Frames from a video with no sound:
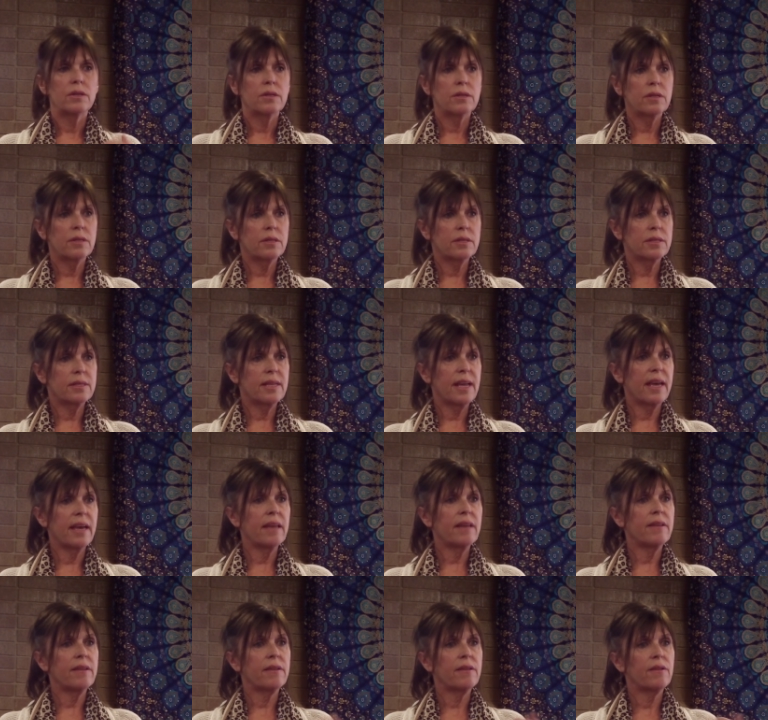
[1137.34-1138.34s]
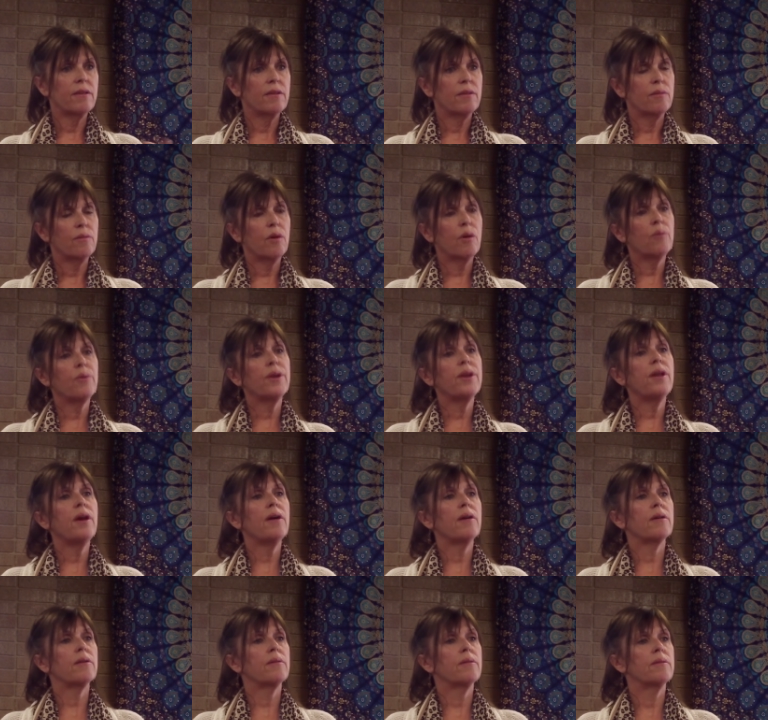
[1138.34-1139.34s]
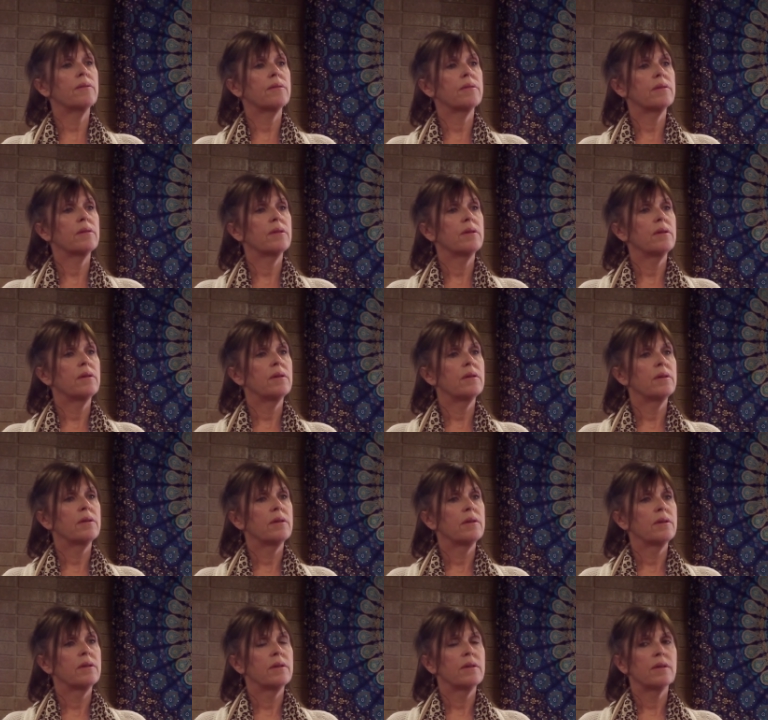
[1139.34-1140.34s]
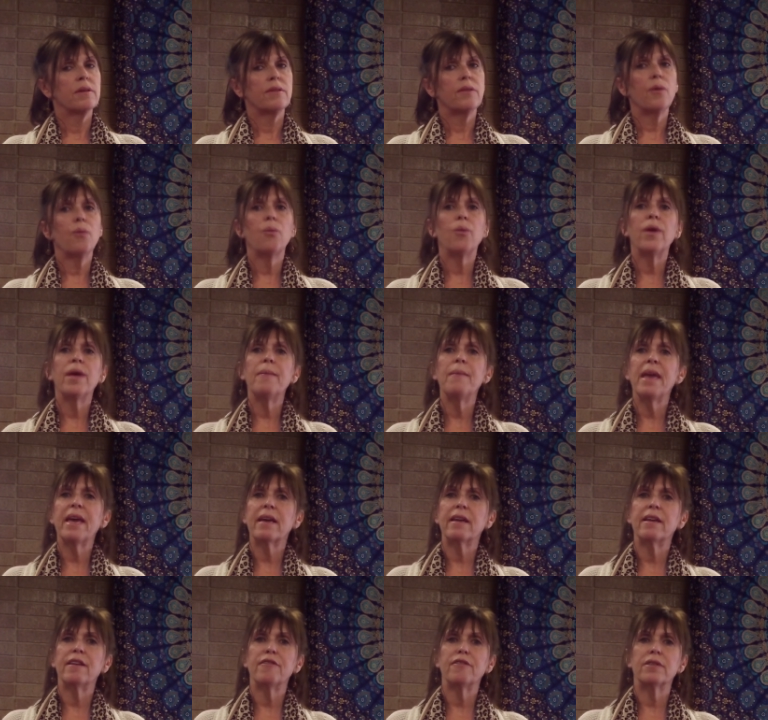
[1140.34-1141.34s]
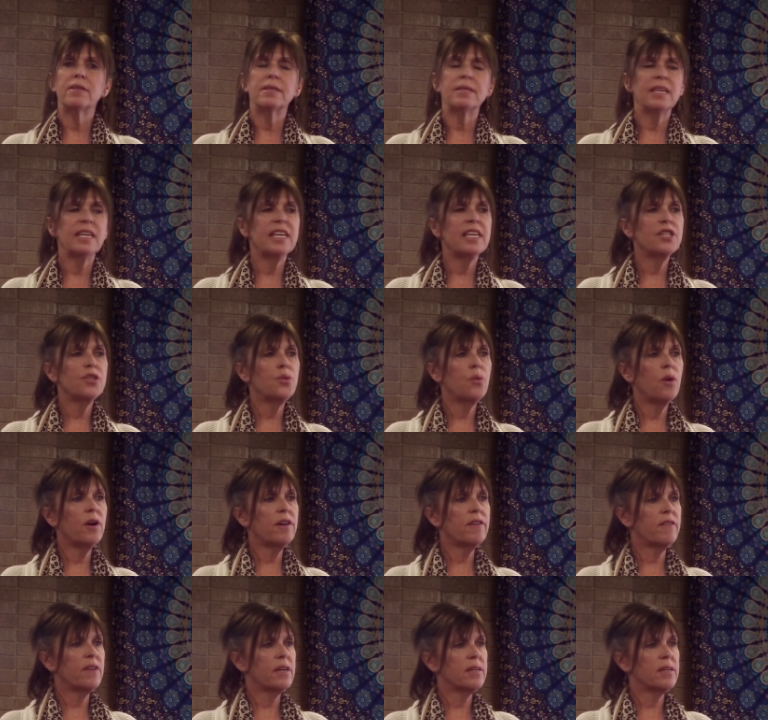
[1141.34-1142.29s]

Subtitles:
to state what we know, that we make a difference, each one of